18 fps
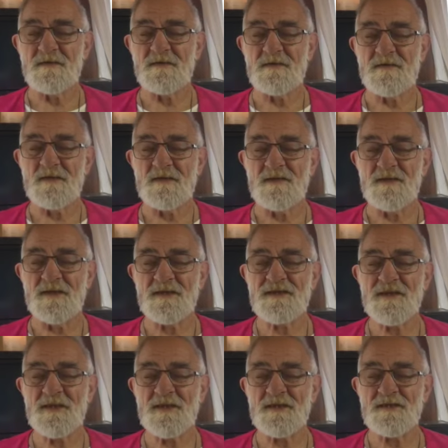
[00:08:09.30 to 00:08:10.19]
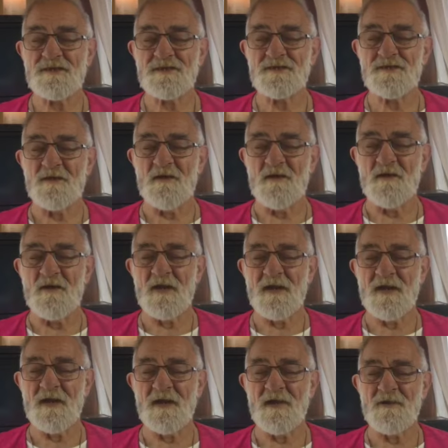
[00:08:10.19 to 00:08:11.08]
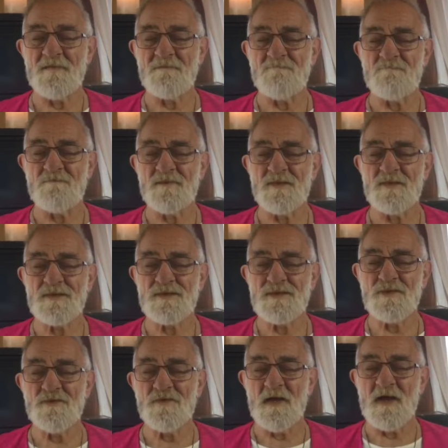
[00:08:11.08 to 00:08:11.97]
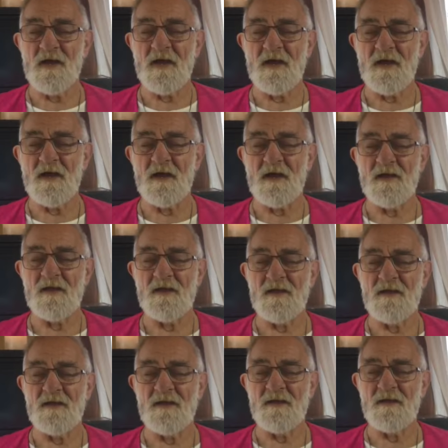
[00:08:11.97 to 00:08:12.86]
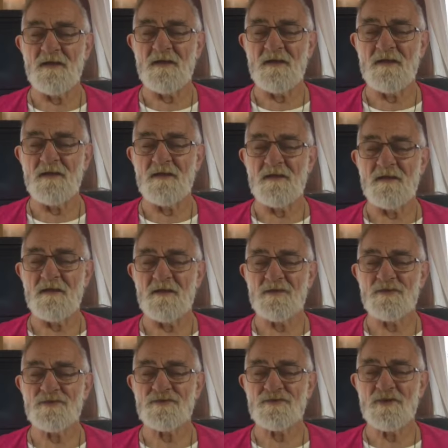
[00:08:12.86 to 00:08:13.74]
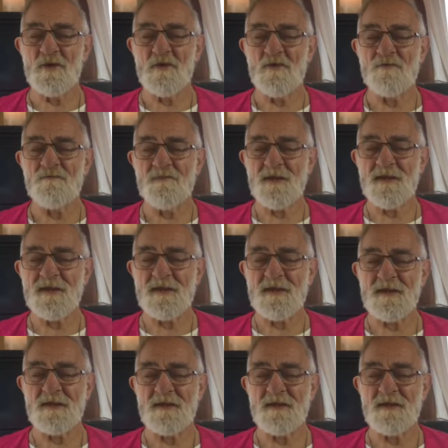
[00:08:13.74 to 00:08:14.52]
And this is I am, you are, soul being